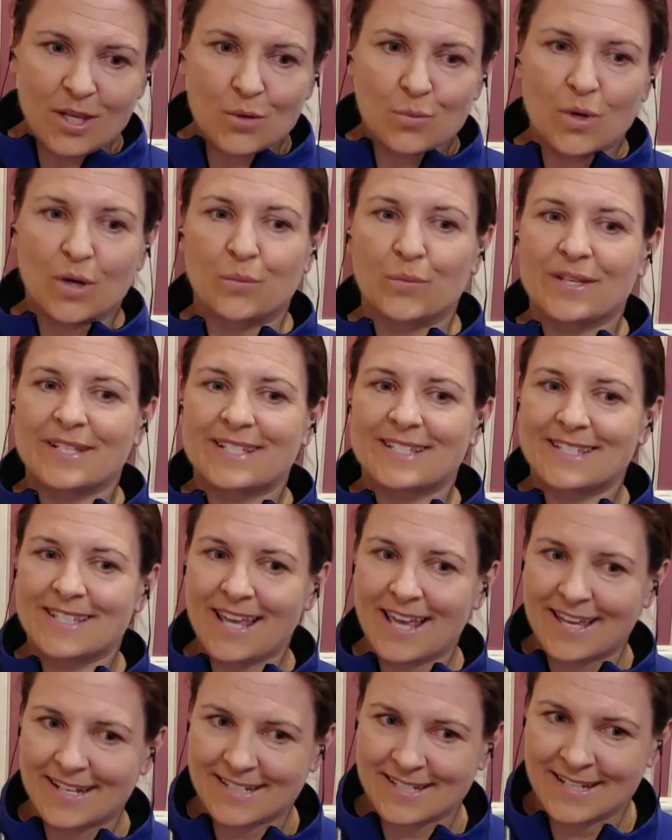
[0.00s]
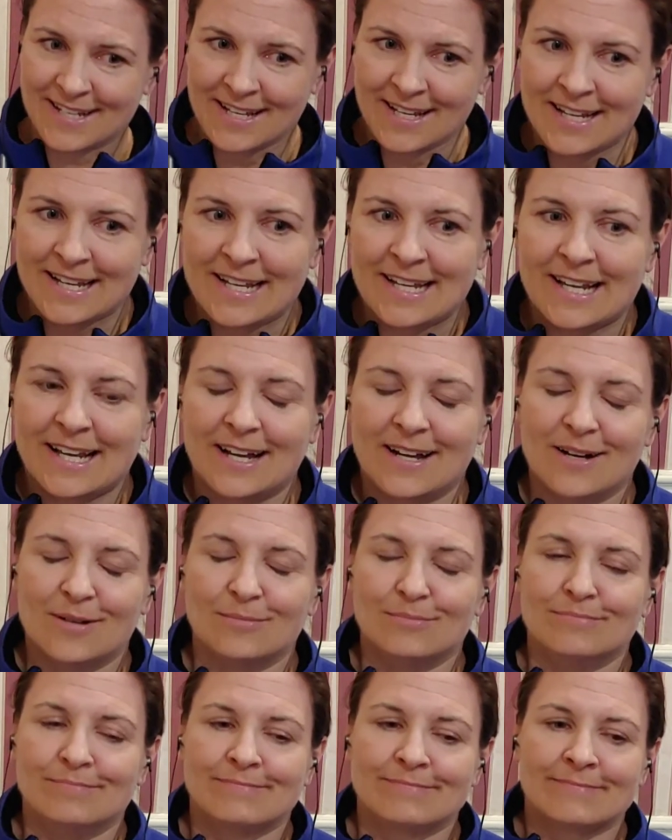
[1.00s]
When we sit,
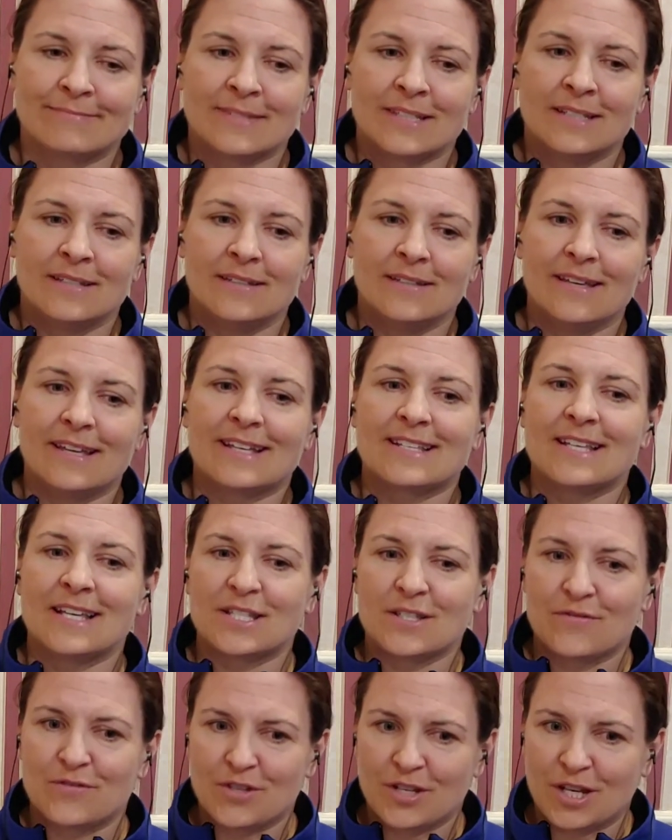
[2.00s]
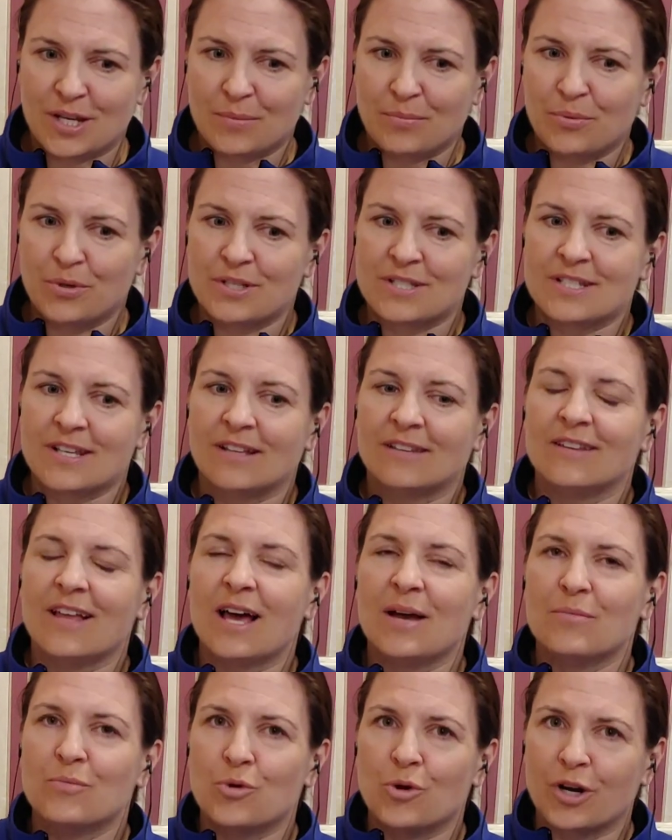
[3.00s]
excessive sitting puts a
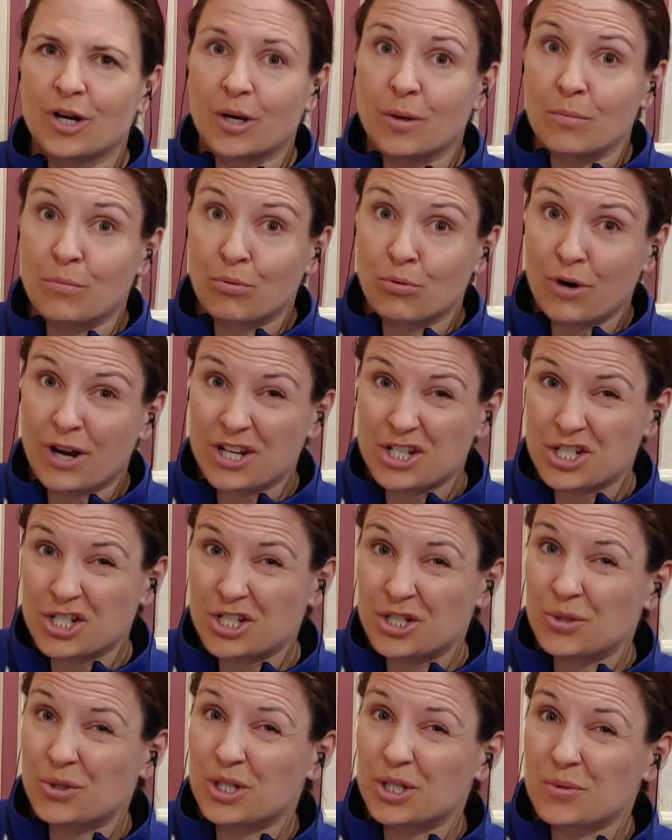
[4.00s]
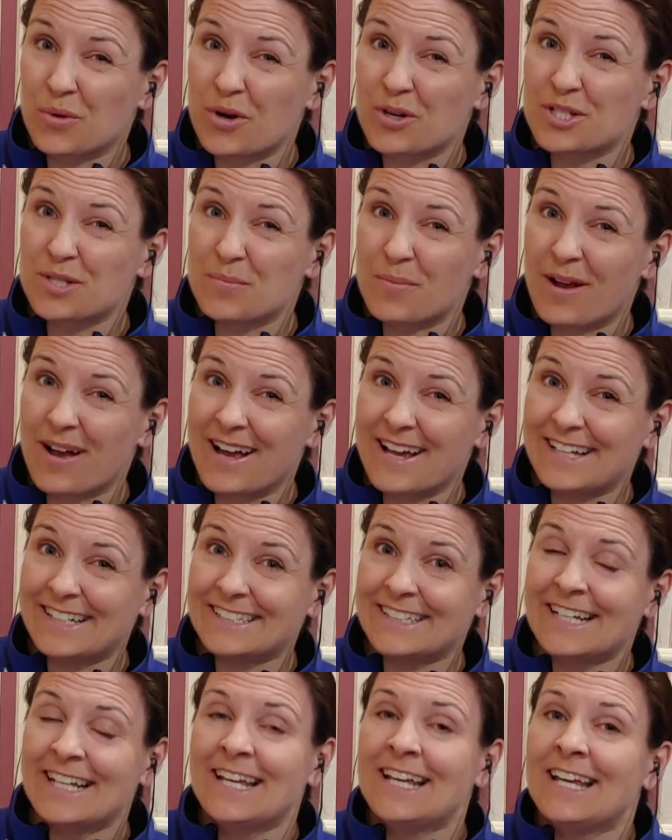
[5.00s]
lot more compression onto our
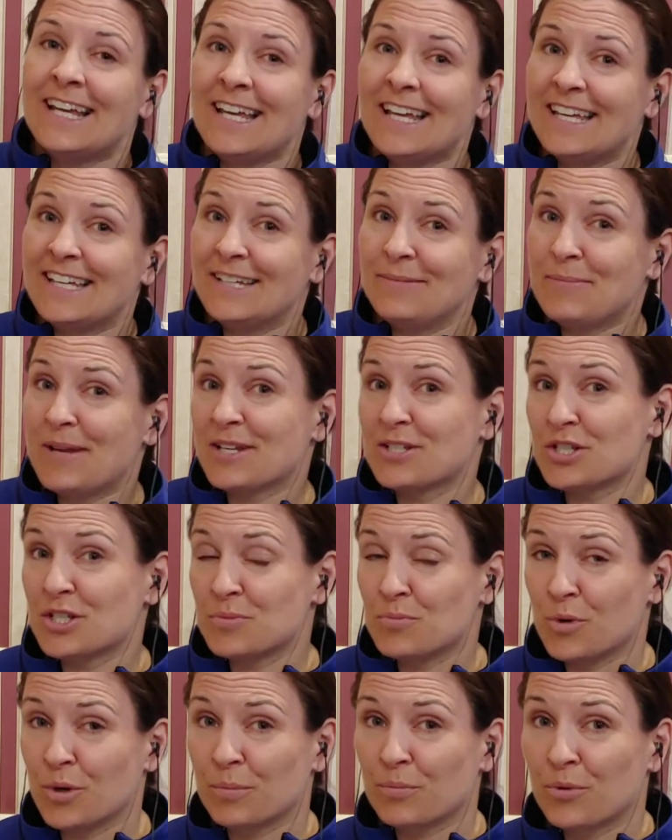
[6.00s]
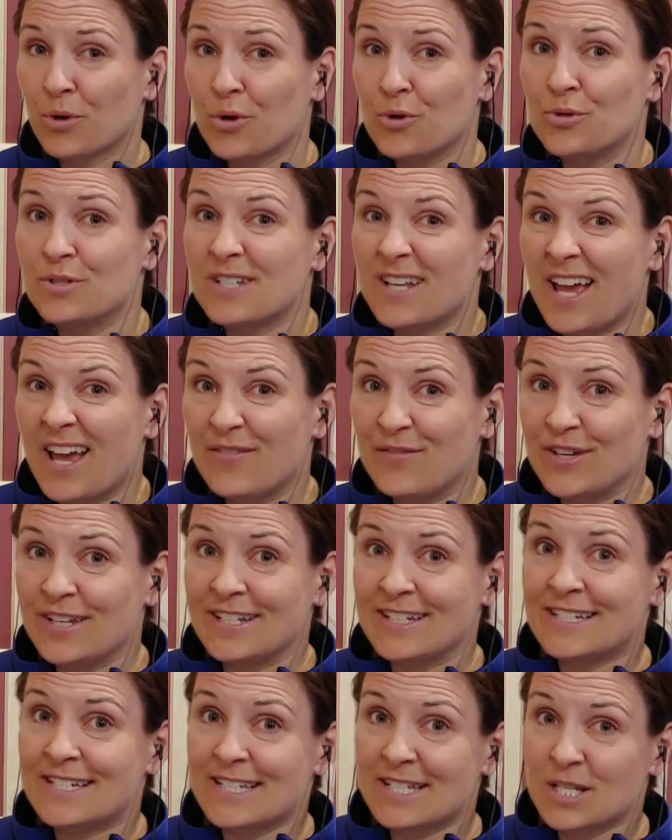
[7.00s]
spine. It makes us more prone to
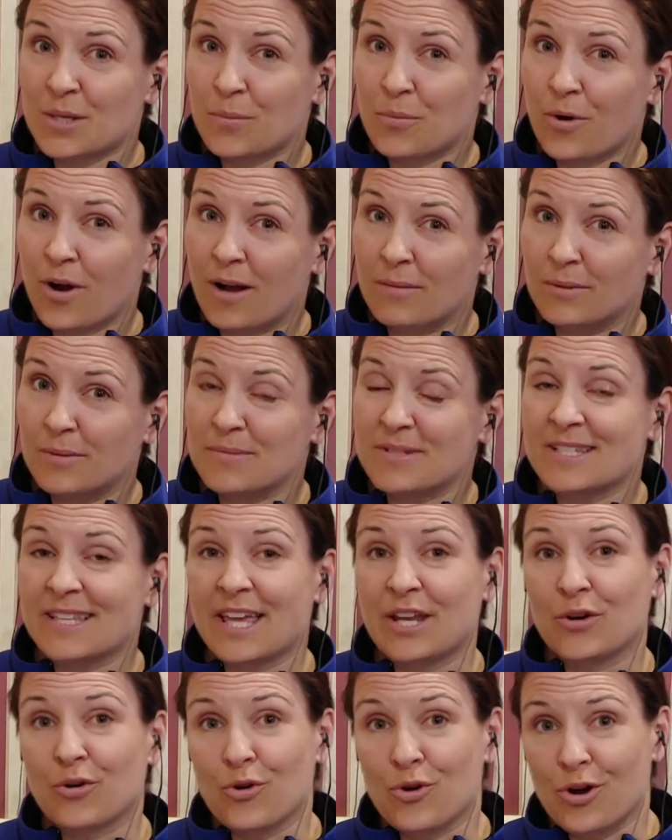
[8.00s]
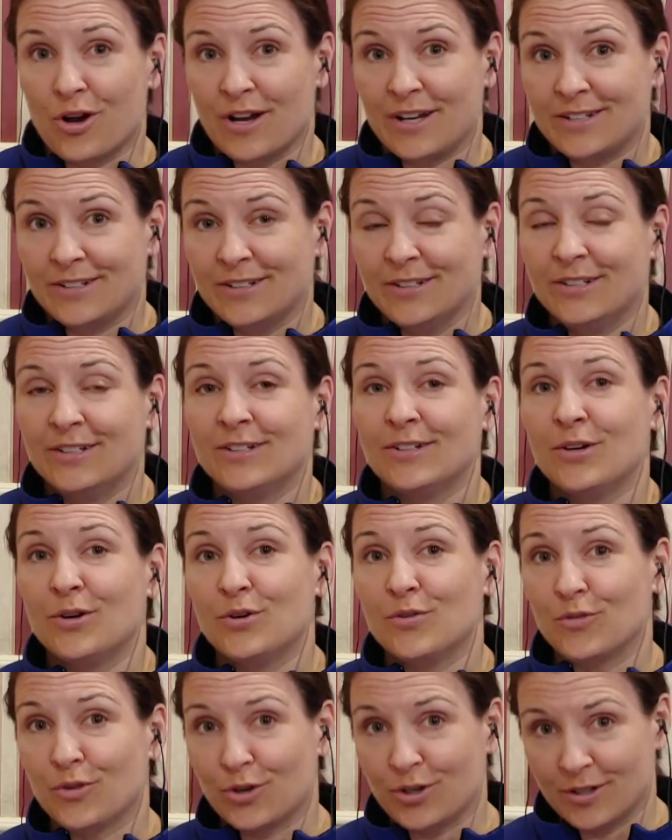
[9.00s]
having disc problems later on
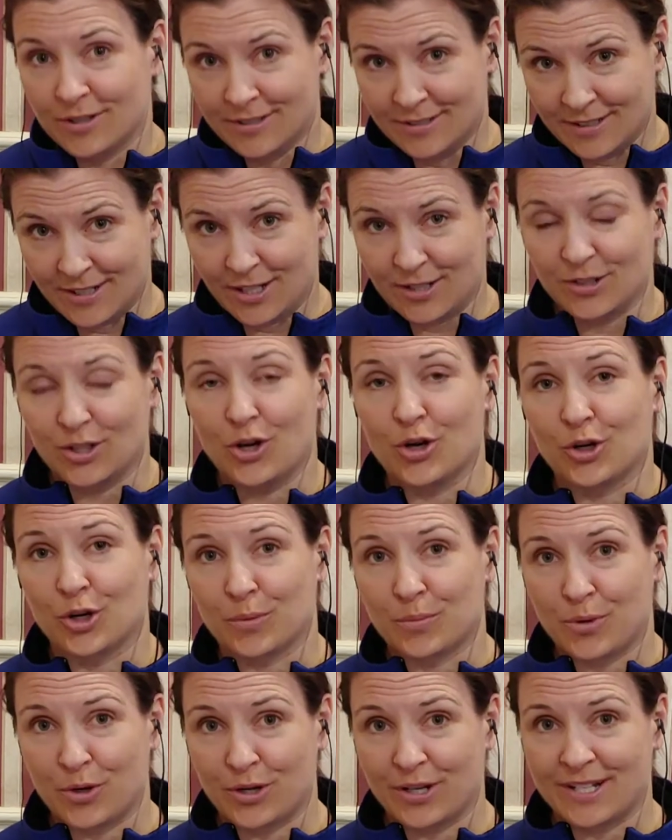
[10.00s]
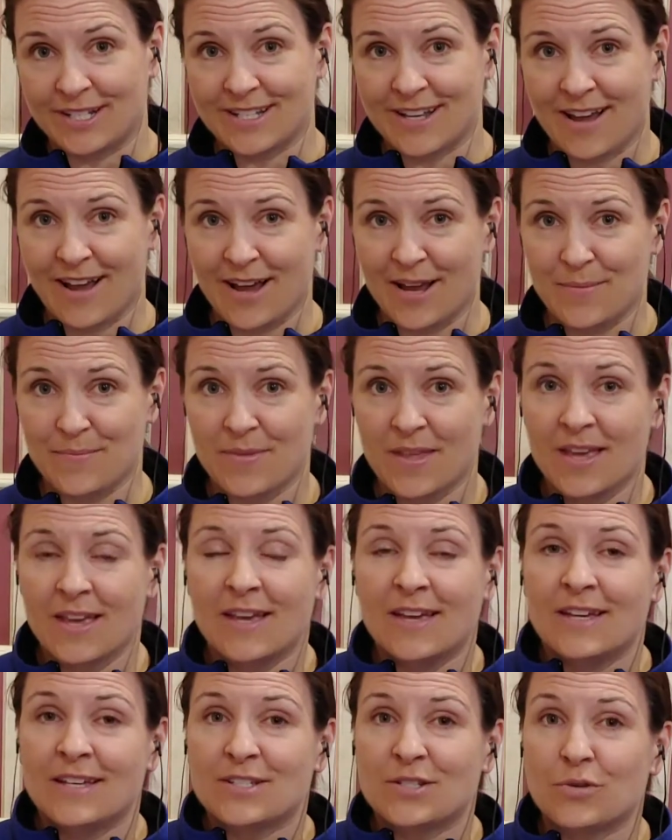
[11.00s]
over a longer period of time.
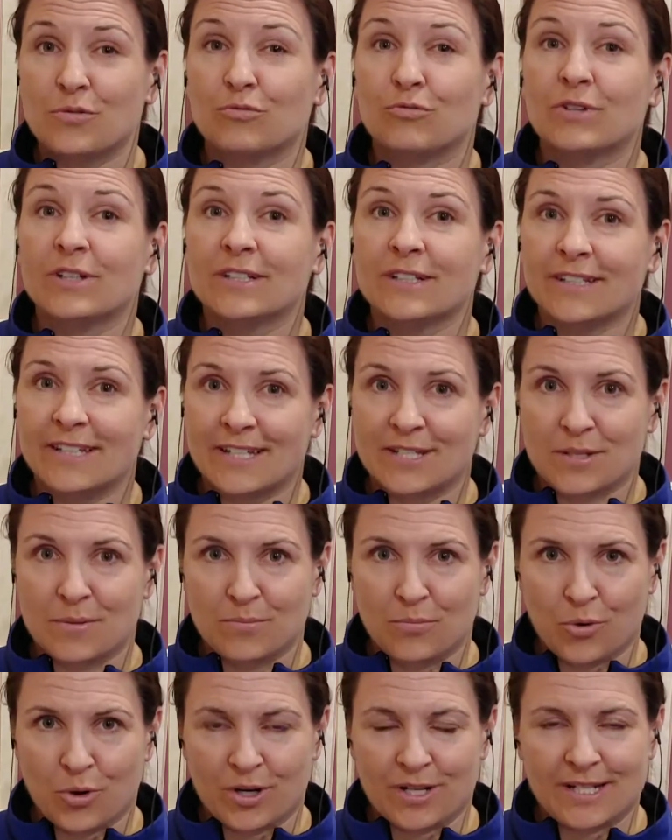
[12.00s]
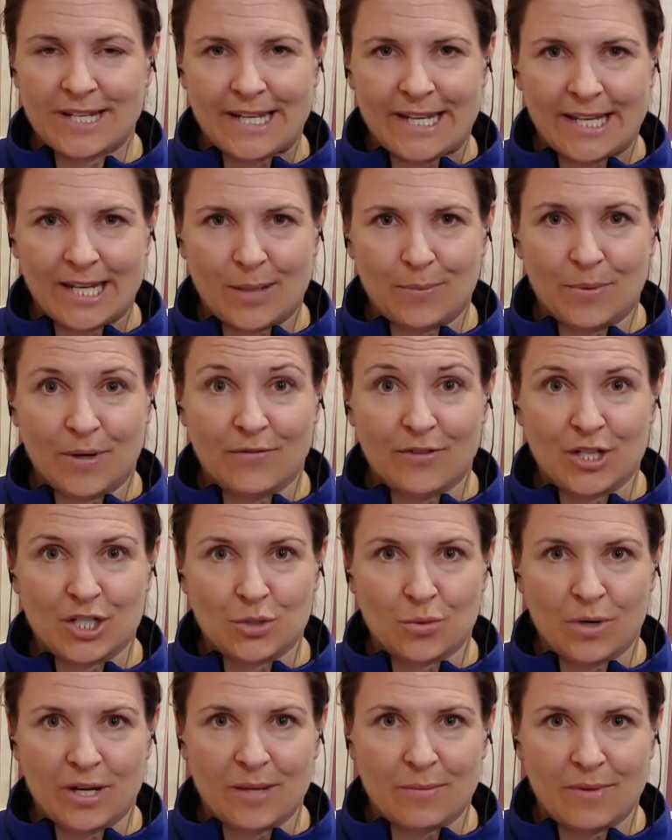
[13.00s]
So really it's important to get up every
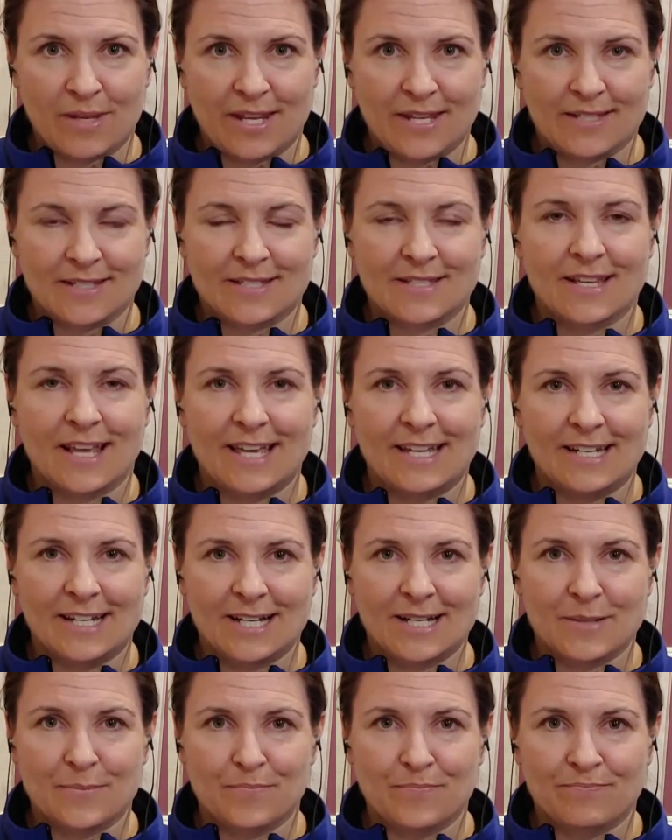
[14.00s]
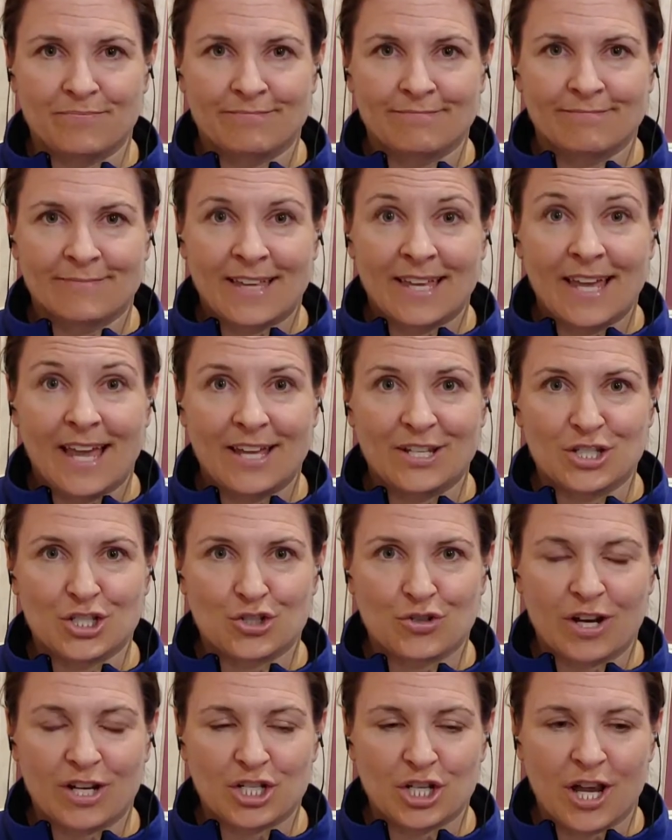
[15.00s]
20 minutes and
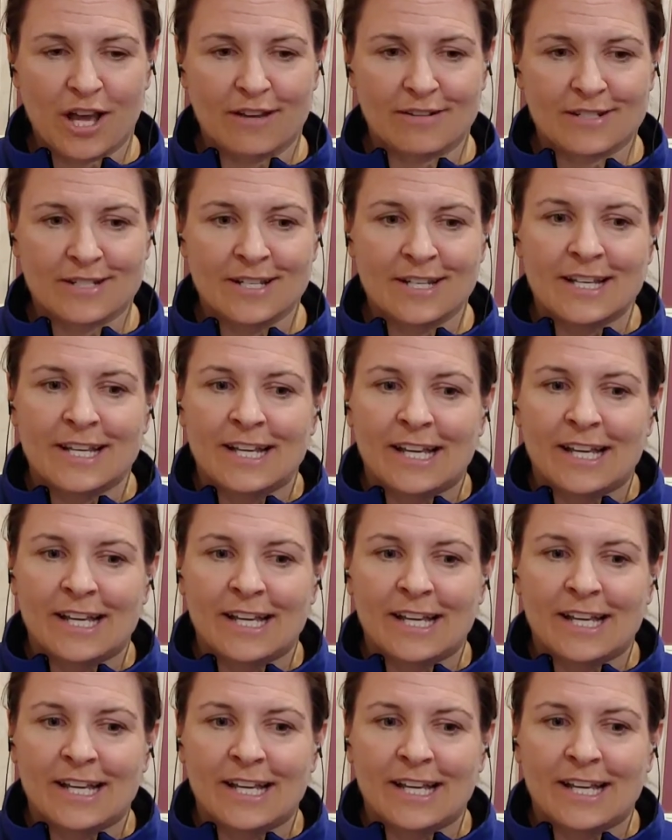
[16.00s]
stretch out.